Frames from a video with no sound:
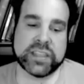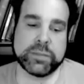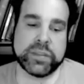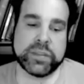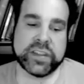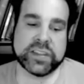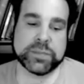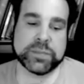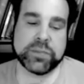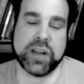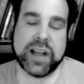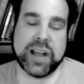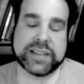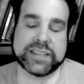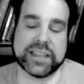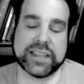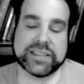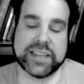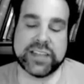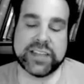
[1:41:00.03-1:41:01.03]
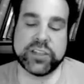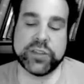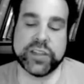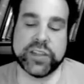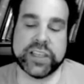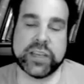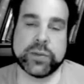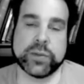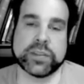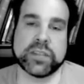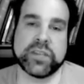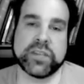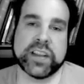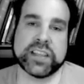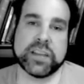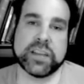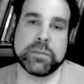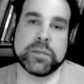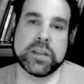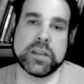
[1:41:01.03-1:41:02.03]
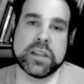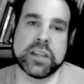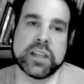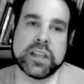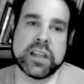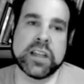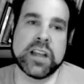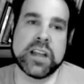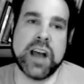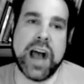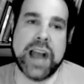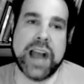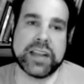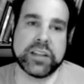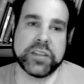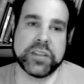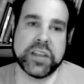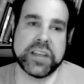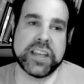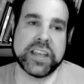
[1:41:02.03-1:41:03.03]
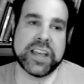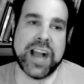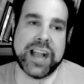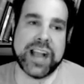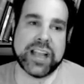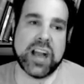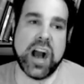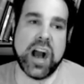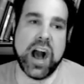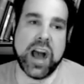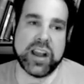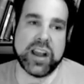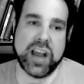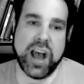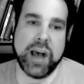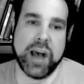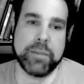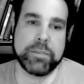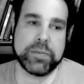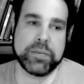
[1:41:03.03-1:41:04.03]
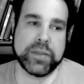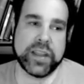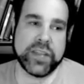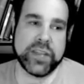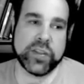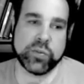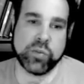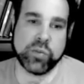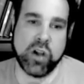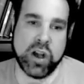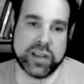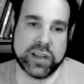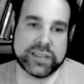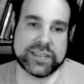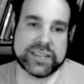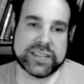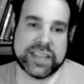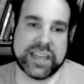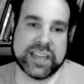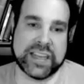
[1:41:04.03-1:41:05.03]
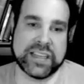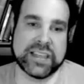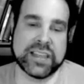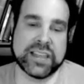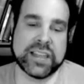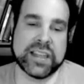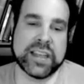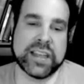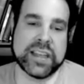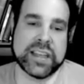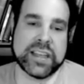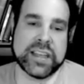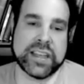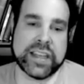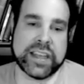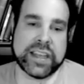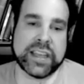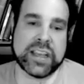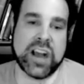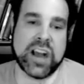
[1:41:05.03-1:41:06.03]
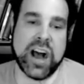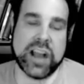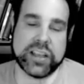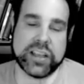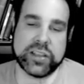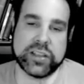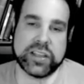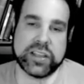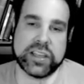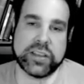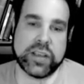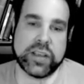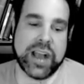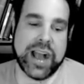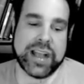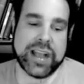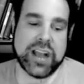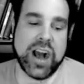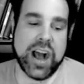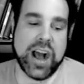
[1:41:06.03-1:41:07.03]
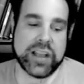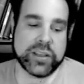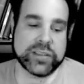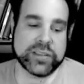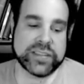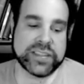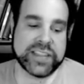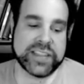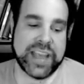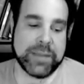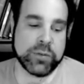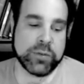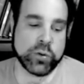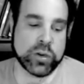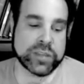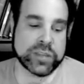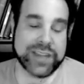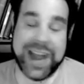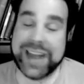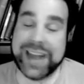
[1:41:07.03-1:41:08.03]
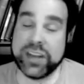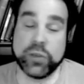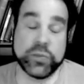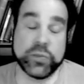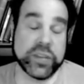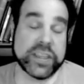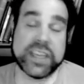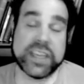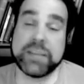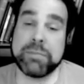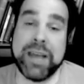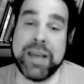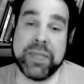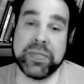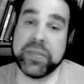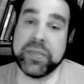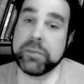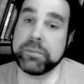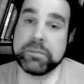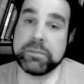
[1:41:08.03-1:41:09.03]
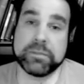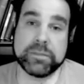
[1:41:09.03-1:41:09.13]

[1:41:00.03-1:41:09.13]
in this process, and I do think he was a victim, I do think he got caught up in the wrong scene. He, he caught you, you got caught using game words. I don't think he meant them.